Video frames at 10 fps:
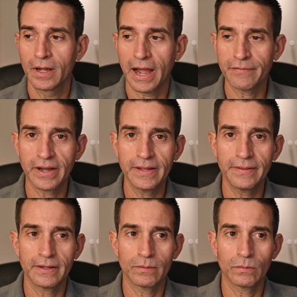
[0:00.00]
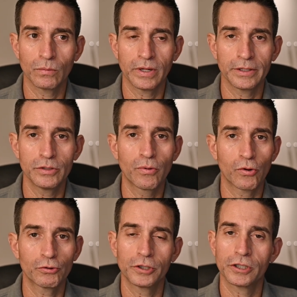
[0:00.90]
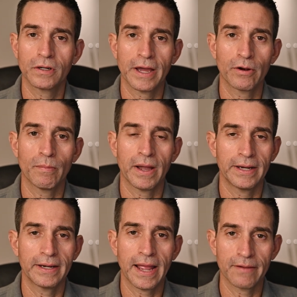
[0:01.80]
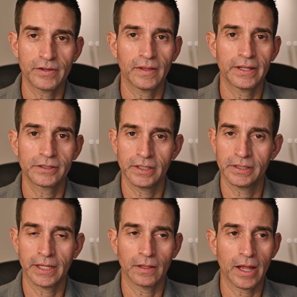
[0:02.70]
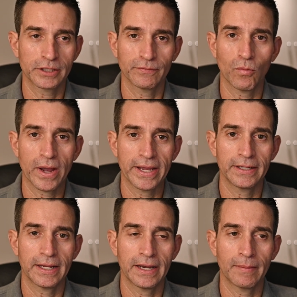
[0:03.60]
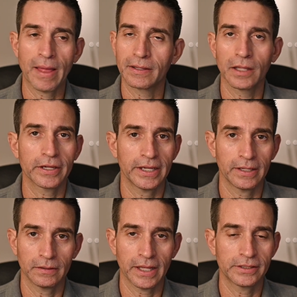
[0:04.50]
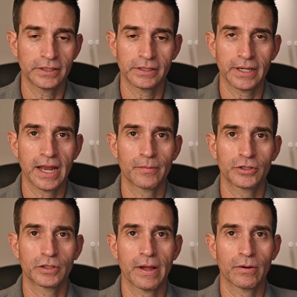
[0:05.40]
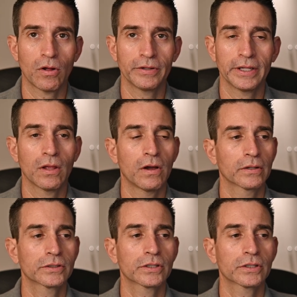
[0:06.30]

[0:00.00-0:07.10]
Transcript: I find that when I do portraiture, I don't mind heavy lenses and lots of weight, and I'm not lugging lenses and cameras around all day long.